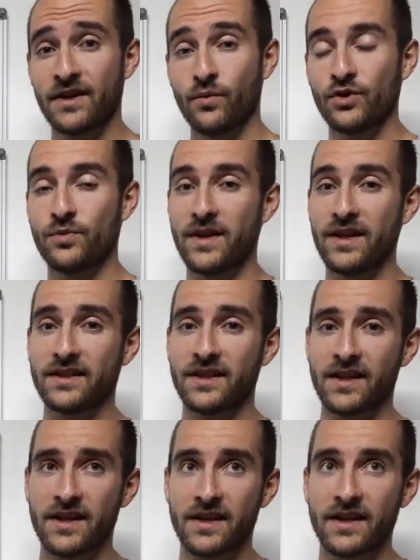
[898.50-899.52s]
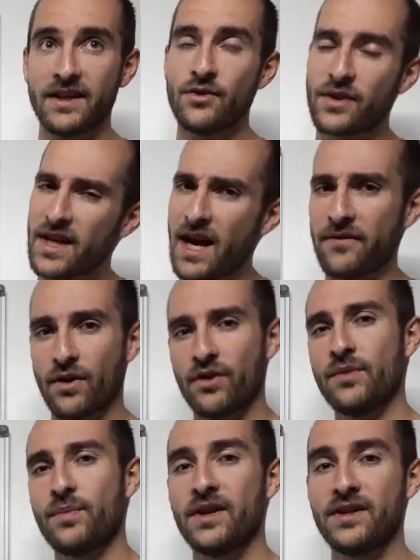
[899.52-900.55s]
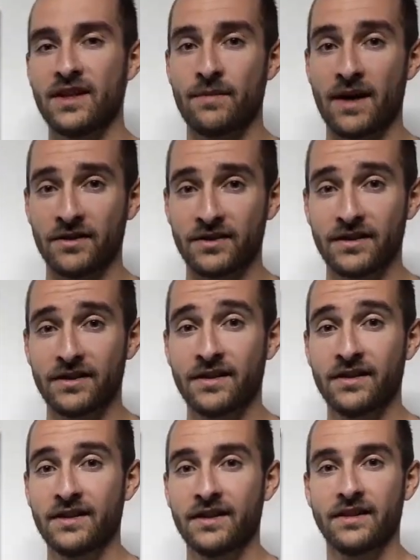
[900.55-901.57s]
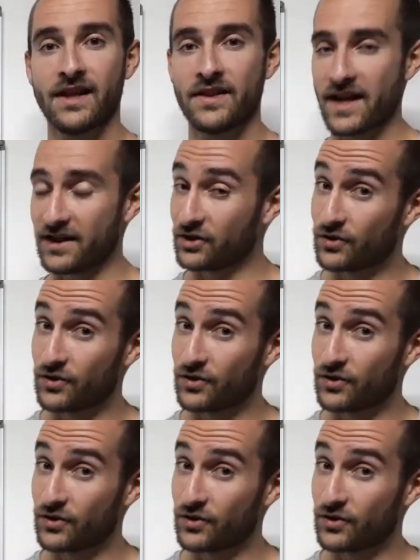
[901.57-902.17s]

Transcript: which means you can have your own opinion about it. And that is